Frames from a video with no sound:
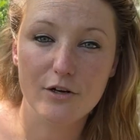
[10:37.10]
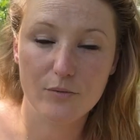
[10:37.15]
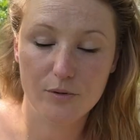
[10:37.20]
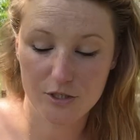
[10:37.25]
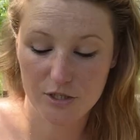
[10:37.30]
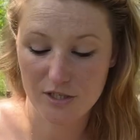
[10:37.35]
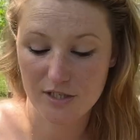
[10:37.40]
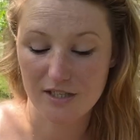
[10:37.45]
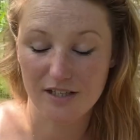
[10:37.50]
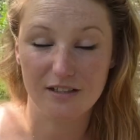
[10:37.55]

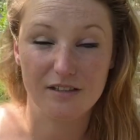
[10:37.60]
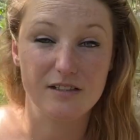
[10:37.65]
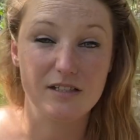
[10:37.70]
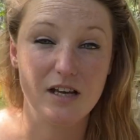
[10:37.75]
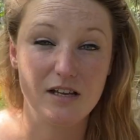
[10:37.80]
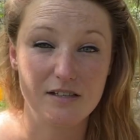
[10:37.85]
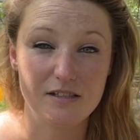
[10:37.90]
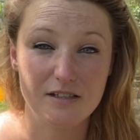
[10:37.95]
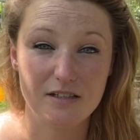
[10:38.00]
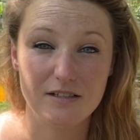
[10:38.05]
which is like a
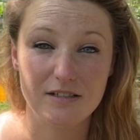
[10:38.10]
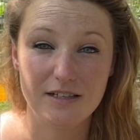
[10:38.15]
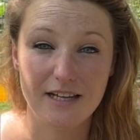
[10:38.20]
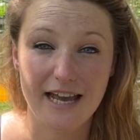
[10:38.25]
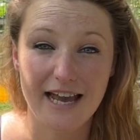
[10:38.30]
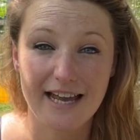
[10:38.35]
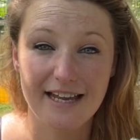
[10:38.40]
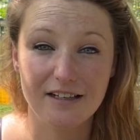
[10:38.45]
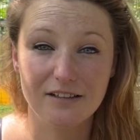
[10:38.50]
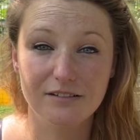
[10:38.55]
Tuscan
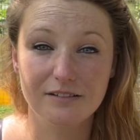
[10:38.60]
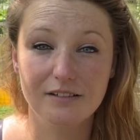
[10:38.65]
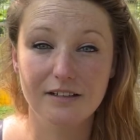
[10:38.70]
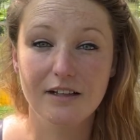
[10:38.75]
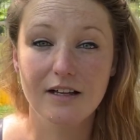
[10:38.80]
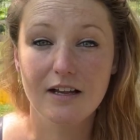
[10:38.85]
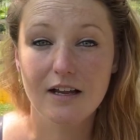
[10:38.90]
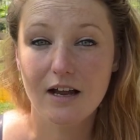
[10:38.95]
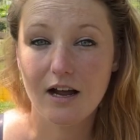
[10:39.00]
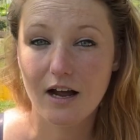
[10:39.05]
kale.
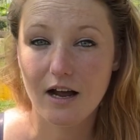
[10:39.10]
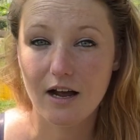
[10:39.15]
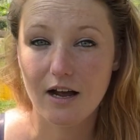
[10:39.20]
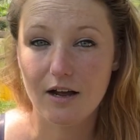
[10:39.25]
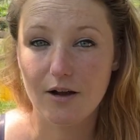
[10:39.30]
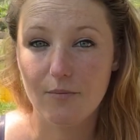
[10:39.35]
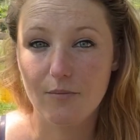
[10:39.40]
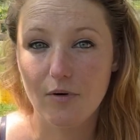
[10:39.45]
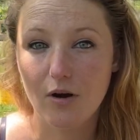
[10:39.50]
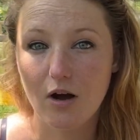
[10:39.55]

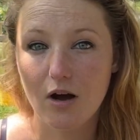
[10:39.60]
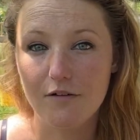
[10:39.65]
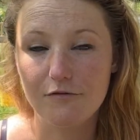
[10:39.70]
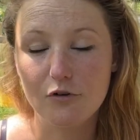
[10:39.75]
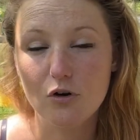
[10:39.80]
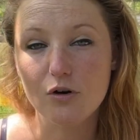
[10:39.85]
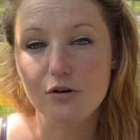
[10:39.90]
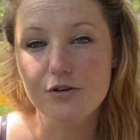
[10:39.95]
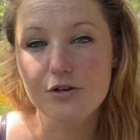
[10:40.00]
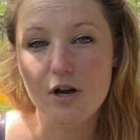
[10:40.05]
I've
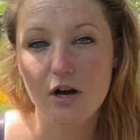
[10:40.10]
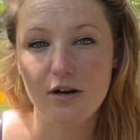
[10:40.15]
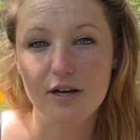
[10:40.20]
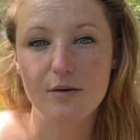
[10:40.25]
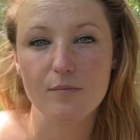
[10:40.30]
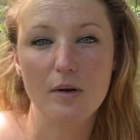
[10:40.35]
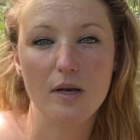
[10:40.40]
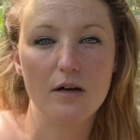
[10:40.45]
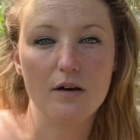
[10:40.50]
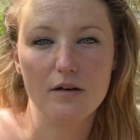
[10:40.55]
got 9
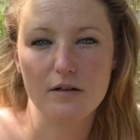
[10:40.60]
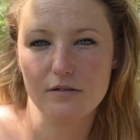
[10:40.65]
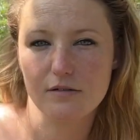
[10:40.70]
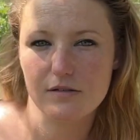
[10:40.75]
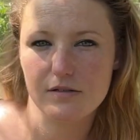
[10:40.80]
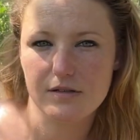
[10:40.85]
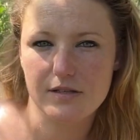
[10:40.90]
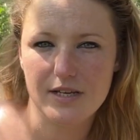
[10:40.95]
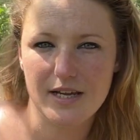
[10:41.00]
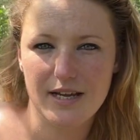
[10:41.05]

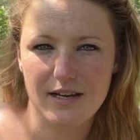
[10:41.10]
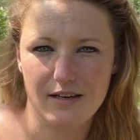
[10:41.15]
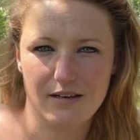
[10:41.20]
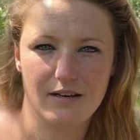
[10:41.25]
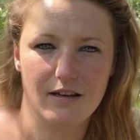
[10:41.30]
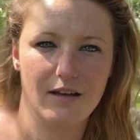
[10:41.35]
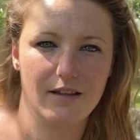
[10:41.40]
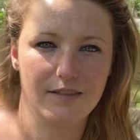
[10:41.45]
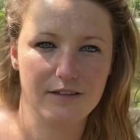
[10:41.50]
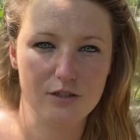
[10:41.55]
plants in
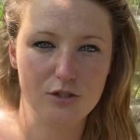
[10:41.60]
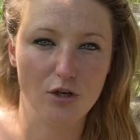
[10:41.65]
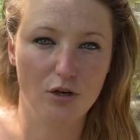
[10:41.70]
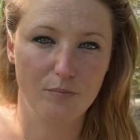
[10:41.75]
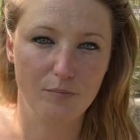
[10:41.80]
at the top